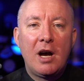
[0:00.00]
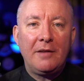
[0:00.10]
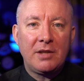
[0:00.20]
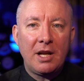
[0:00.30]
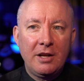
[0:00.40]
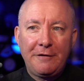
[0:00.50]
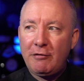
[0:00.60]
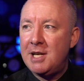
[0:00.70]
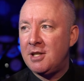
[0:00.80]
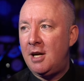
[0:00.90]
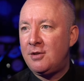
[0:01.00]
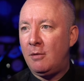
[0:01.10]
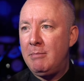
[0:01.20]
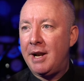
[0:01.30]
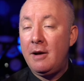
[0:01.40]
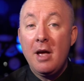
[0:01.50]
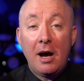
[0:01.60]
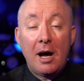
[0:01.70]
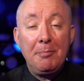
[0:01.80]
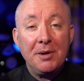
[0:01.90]
I've done enough research on Meta,
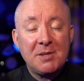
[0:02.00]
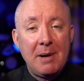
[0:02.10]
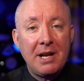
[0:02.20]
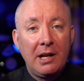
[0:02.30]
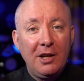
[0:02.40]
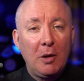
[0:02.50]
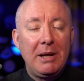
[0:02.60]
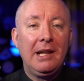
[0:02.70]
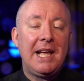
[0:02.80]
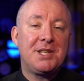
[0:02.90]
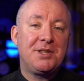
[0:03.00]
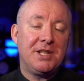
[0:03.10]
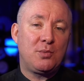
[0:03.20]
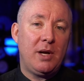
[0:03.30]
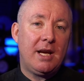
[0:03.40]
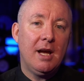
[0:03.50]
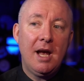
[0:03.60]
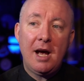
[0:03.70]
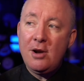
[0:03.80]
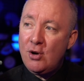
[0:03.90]
I'm going to spend a little bit less this week
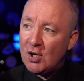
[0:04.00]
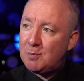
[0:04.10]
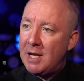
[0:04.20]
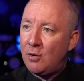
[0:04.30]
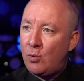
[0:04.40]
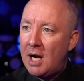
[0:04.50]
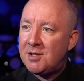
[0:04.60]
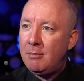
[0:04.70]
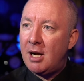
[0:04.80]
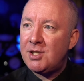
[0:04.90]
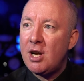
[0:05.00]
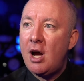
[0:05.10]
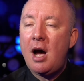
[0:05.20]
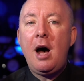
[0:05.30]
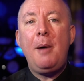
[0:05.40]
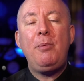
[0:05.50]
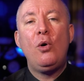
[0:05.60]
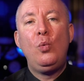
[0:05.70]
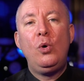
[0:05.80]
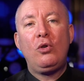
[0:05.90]
and not spend quite so much,
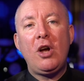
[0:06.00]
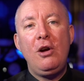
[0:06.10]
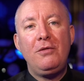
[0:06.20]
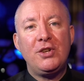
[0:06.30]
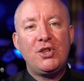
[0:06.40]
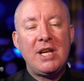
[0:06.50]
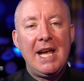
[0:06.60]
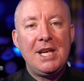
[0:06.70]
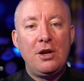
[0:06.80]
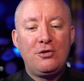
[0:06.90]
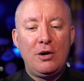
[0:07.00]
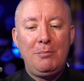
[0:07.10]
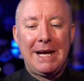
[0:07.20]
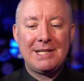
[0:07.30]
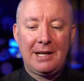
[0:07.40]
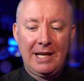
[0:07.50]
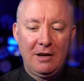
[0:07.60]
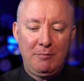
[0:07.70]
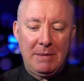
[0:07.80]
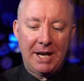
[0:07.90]
up will go the shares dramatically
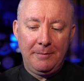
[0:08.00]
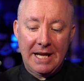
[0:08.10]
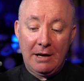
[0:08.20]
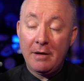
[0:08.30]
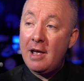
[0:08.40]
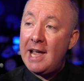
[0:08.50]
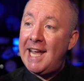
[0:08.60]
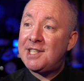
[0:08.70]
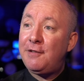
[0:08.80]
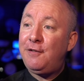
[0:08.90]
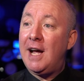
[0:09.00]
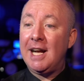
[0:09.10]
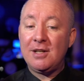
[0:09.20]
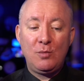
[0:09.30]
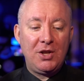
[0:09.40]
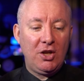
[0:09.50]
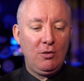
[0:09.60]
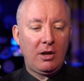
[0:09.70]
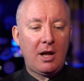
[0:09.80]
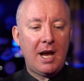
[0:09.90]
of Meta. Now, it's a fact, whether
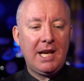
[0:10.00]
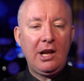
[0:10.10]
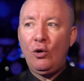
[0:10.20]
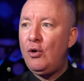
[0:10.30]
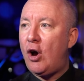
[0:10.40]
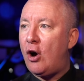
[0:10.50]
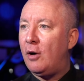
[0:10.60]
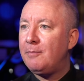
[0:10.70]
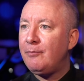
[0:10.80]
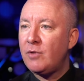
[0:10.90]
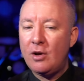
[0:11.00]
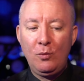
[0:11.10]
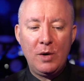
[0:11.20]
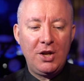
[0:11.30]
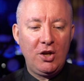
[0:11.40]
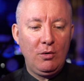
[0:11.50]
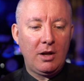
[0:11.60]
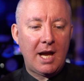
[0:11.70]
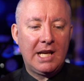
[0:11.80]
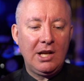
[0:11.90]
you like it or not, Whether you
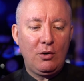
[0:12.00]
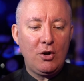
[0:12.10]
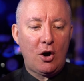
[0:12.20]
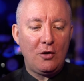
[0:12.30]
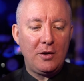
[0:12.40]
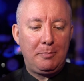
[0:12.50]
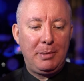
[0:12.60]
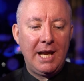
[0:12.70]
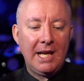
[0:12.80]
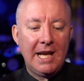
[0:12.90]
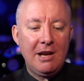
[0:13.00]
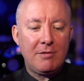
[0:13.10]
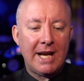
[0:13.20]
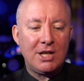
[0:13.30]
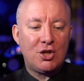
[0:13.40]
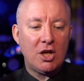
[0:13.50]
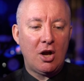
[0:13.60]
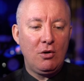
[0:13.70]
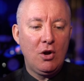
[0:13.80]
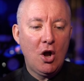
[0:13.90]
like it or not, the P E
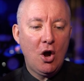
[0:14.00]
ratio